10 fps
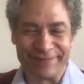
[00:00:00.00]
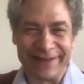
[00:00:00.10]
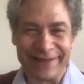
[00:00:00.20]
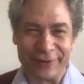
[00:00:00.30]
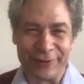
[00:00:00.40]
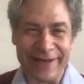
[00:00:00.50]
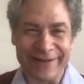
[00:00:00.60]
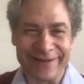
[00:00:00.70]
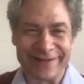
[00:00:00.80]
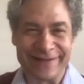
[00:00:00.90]
Okay, thanks.
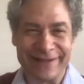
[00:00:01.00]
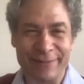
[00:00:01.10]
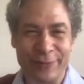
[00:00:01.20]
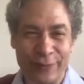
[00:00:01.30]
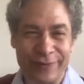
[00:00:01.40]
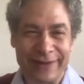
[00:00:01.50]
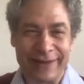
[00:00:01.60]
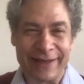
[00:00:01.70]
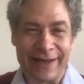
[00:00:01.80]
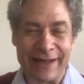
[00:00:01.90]
great. Let's see. Right,
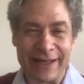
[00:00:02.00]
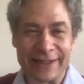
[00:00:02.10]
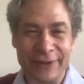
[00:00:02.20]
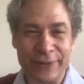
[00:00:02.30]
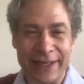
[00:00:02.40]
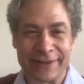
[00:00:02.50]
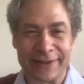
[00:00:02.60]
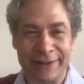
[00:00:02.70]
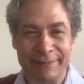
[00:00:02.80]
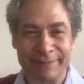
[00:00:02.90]
and I'll ask you next
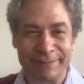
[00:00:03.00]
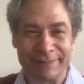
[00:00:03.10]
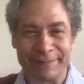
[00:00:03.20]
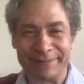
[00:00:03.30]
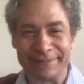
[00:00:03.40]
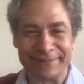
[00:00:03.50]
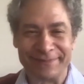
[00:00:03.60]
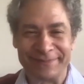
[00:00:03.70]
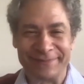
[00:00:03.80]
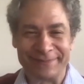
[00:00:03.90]
time. Thanks. All
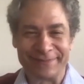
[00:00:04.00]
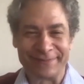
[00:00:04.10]
right. Ciao, ciao.